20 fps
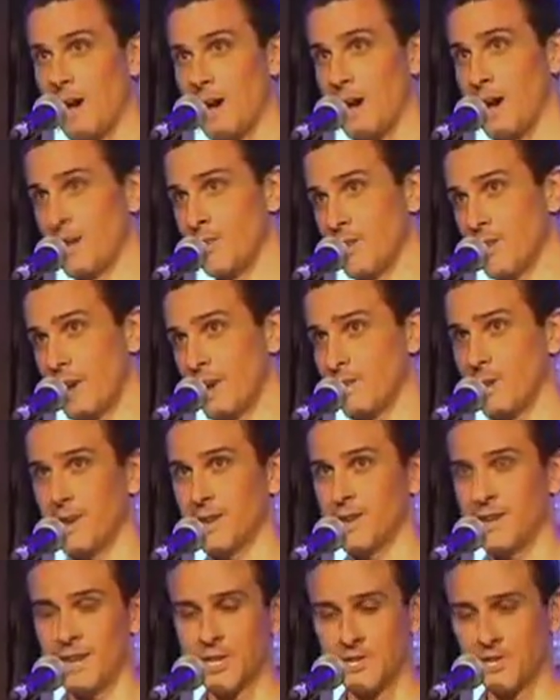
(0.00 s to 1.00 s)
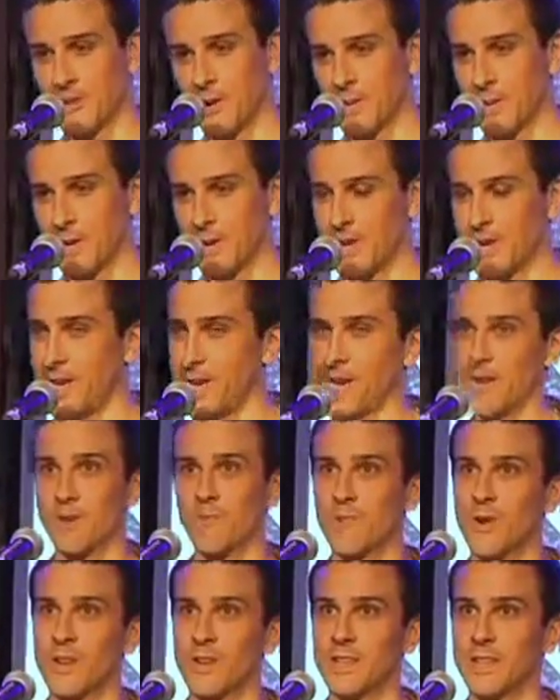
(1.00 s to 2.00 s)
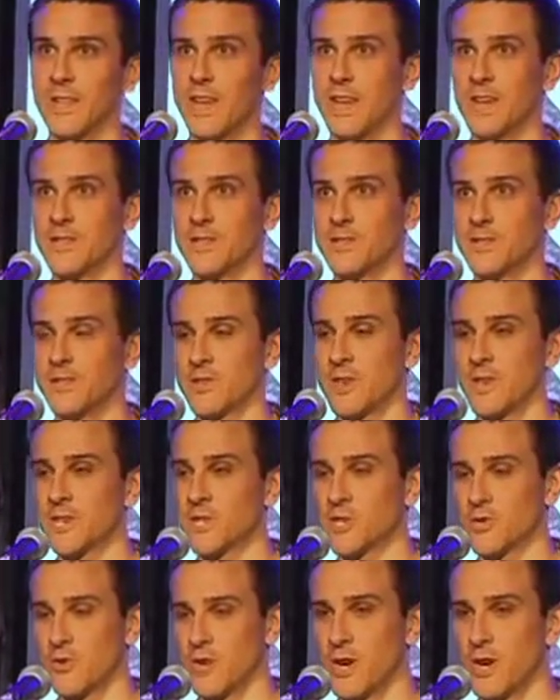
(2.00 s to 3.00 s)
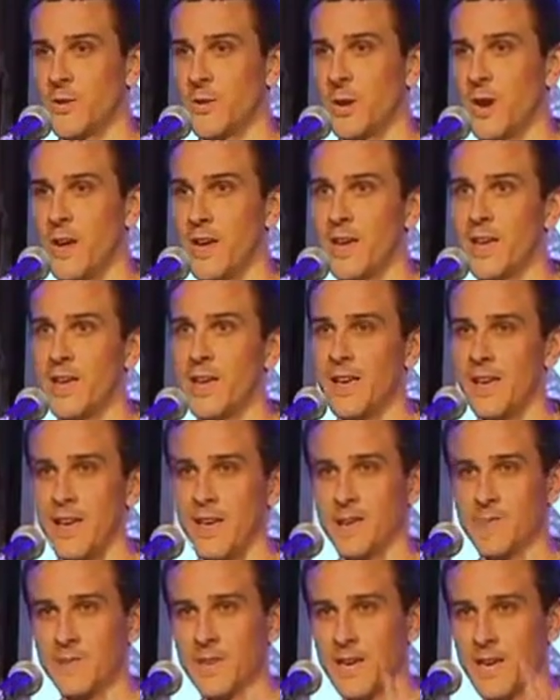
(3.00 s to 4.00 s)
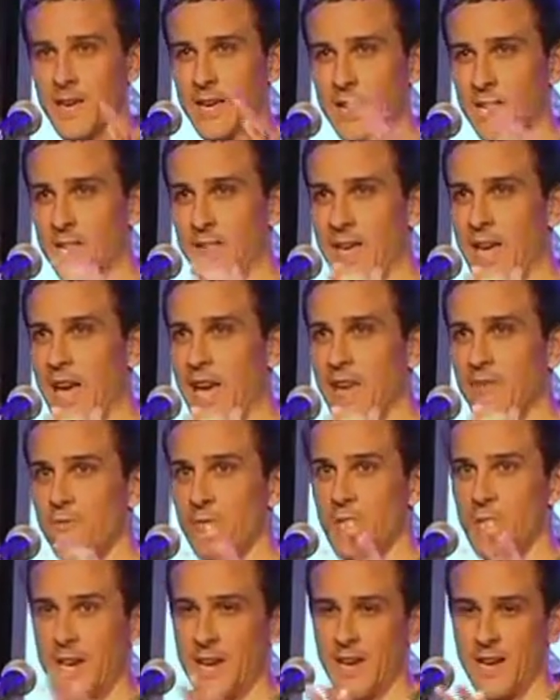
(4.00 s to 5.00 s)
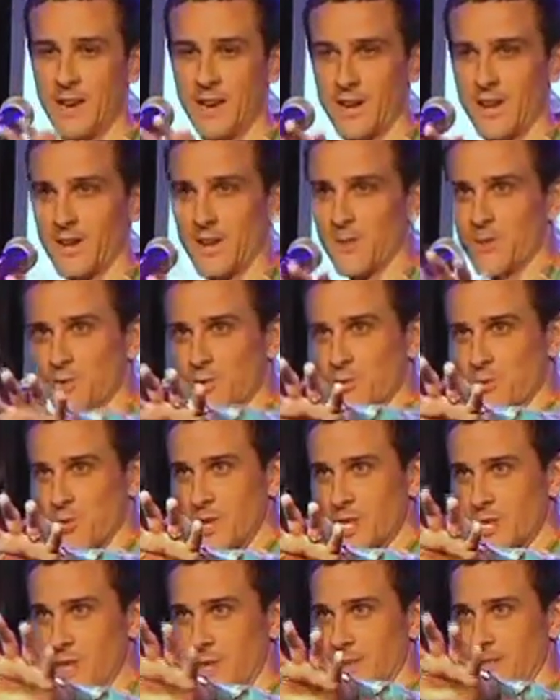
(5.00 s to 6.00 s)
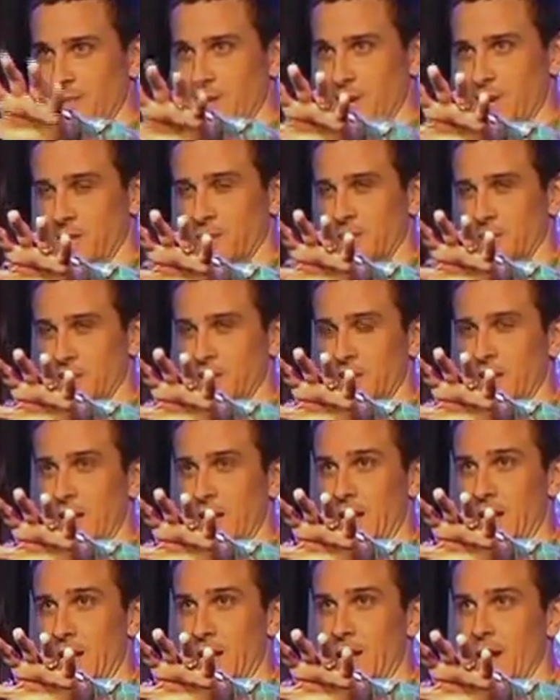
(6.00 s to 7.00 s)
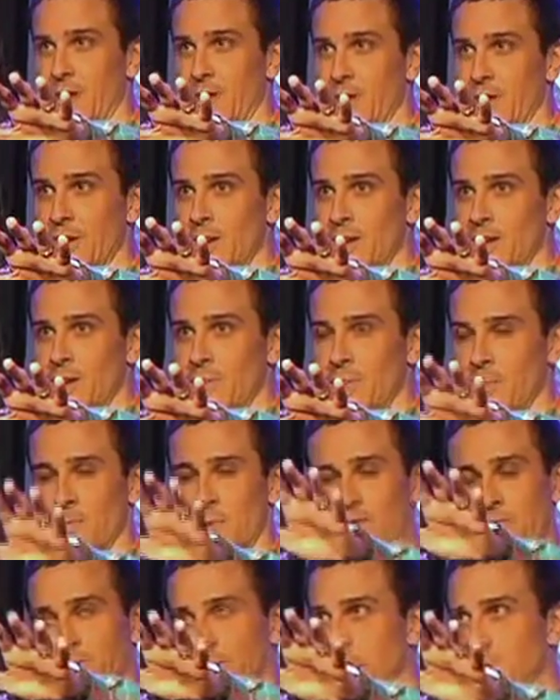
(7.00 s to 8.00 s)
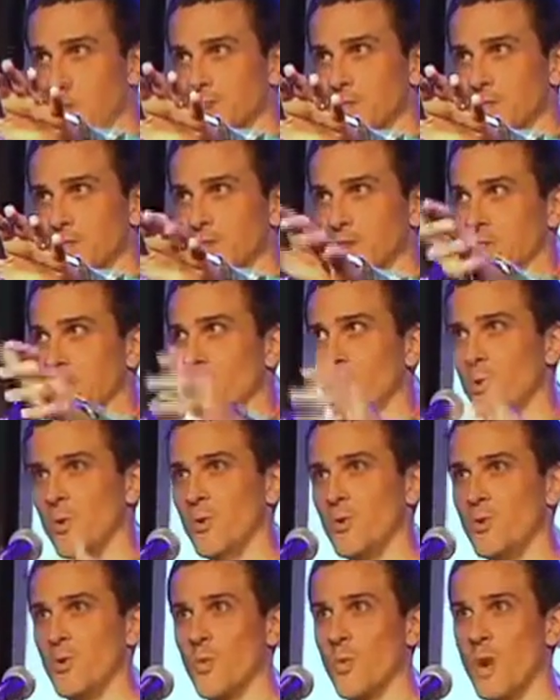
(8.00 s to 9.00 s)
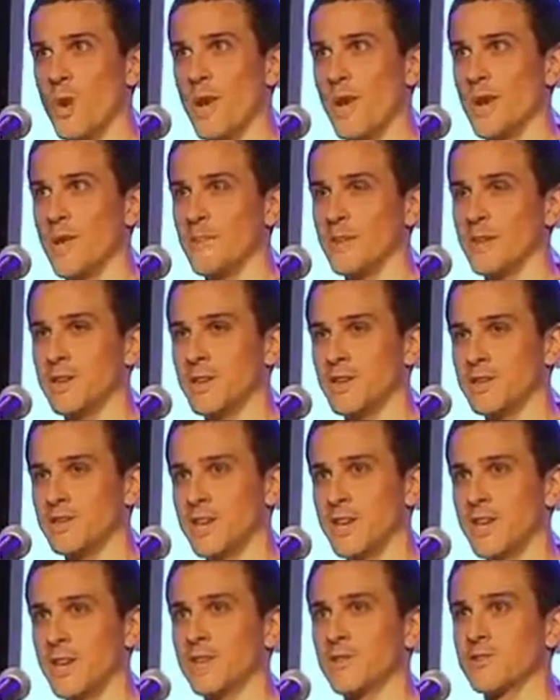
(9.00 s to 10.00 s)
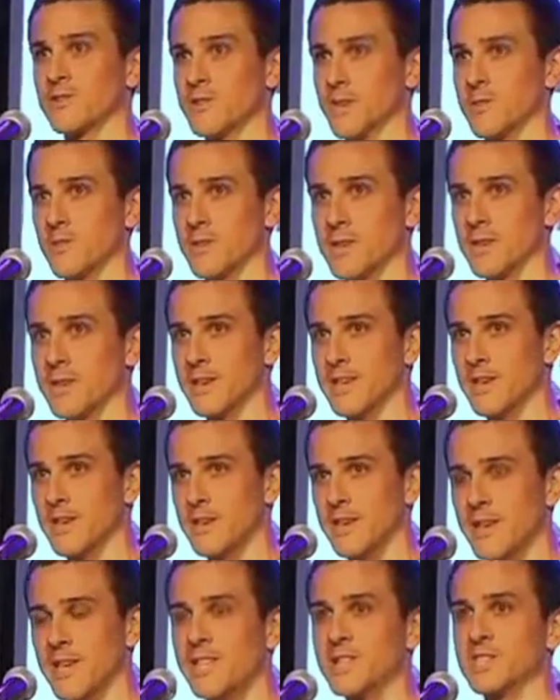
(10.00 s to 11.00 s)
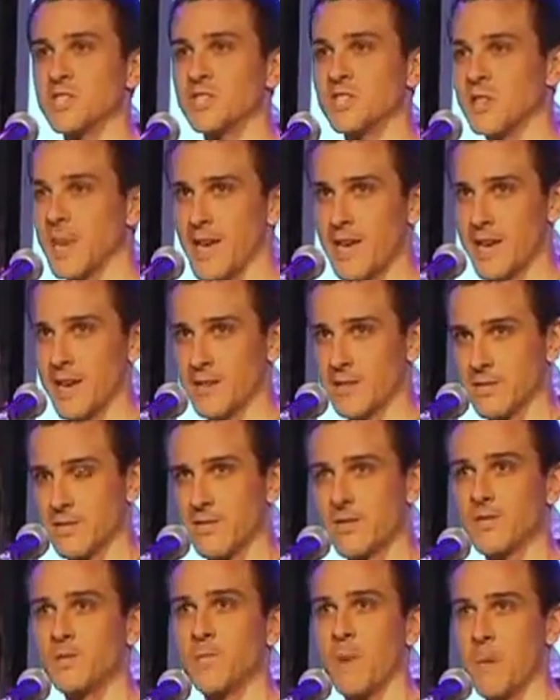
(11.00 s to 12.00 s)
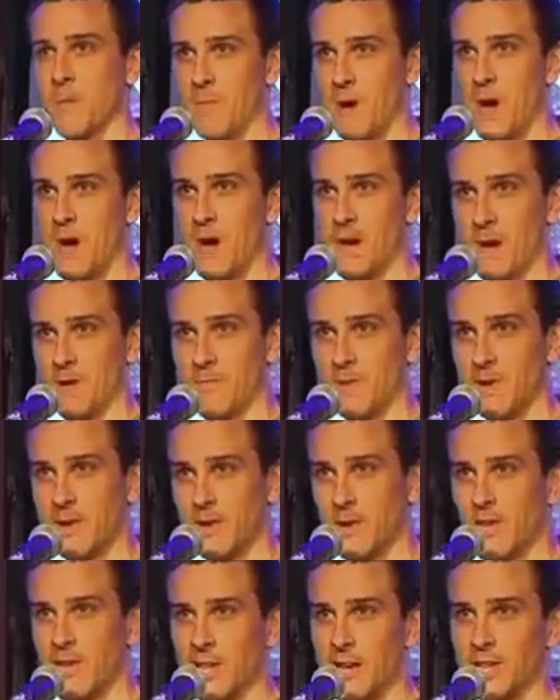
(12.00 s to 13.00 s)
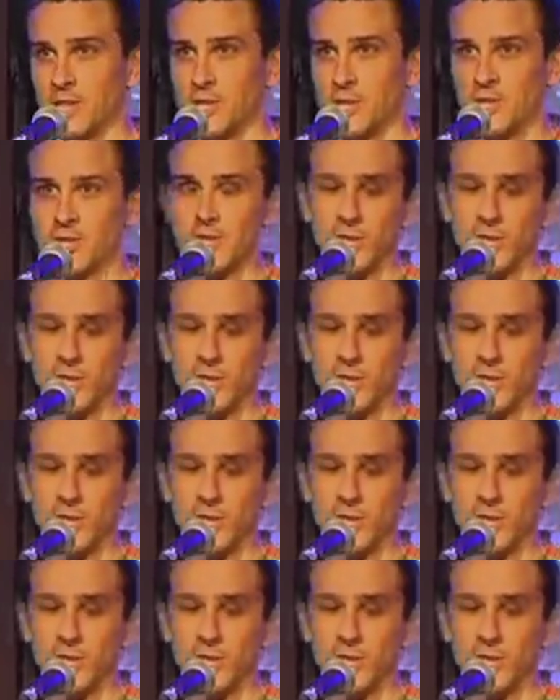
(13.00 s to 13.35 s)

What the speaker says: I start my kick, I'm running down this like straightaway, and I get like halfway down, and I can almost reach out and touch this guy now, but my focus gets pulled away because I hear something in the stands, and it's my mom, and she's,